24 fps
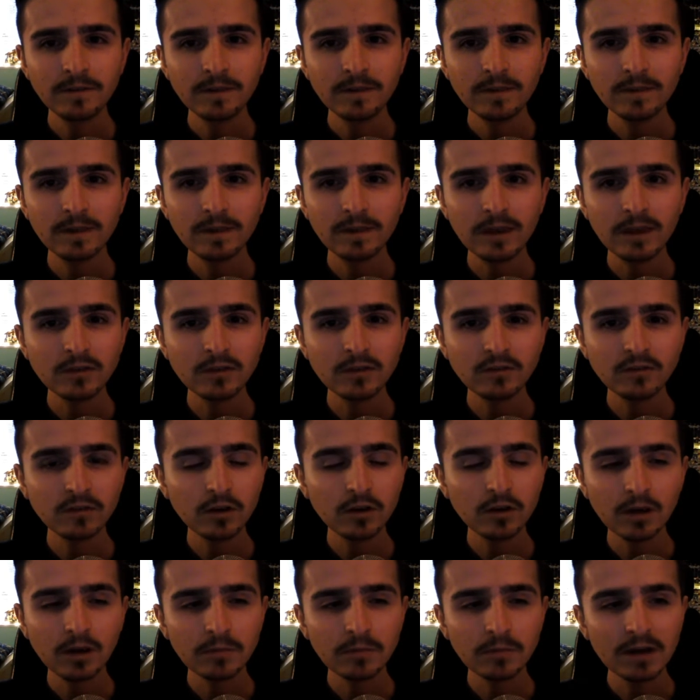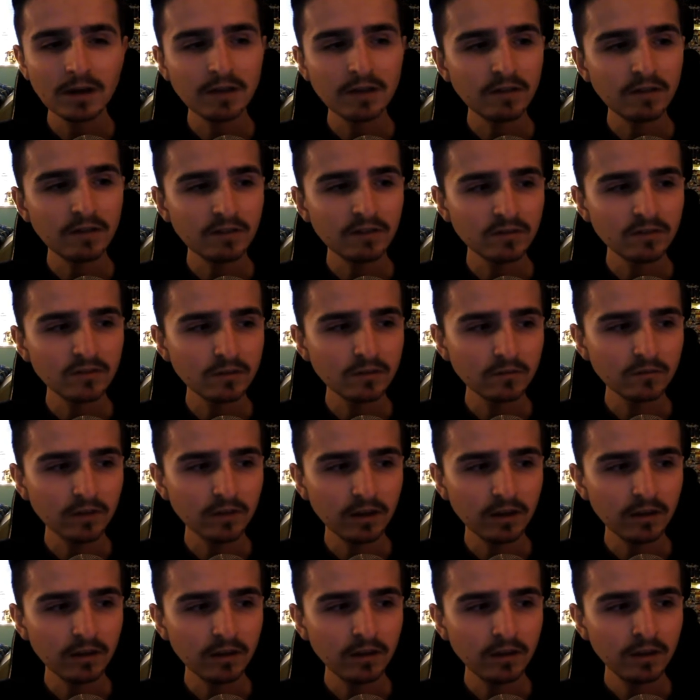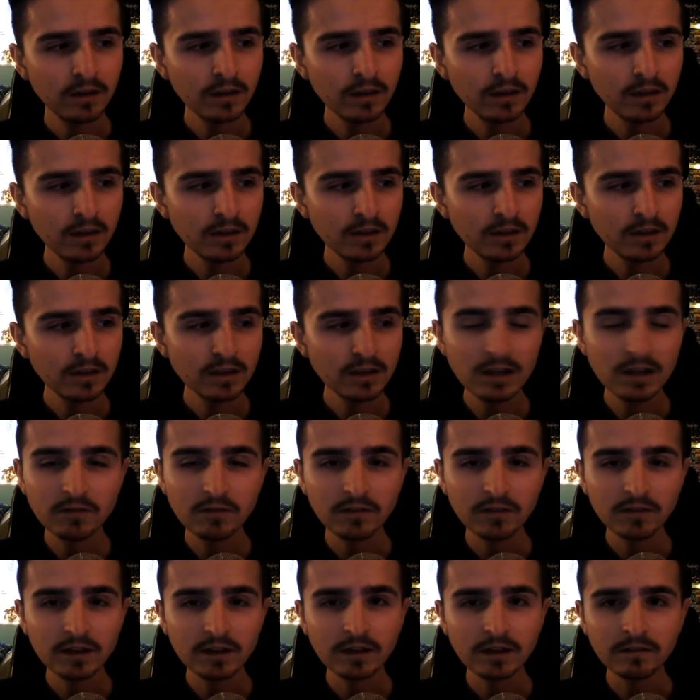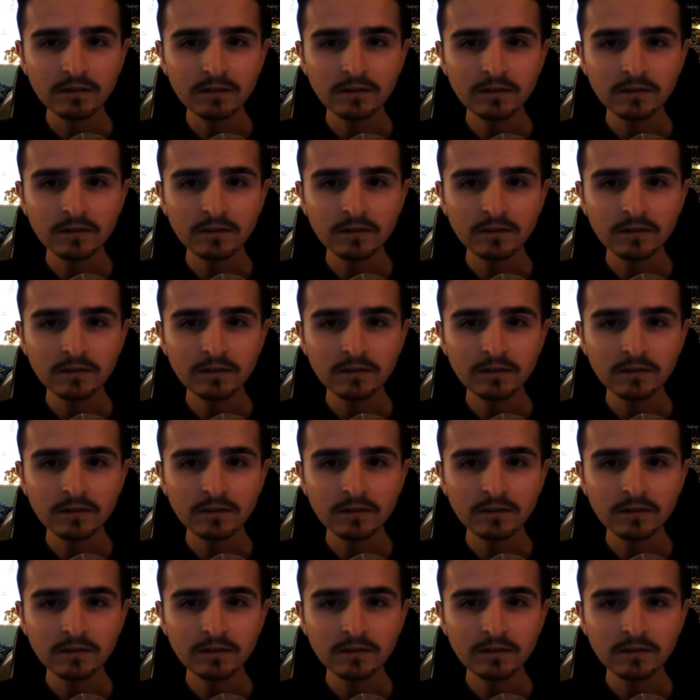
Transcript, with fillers: Like, you just look up the lyrics and she was like literally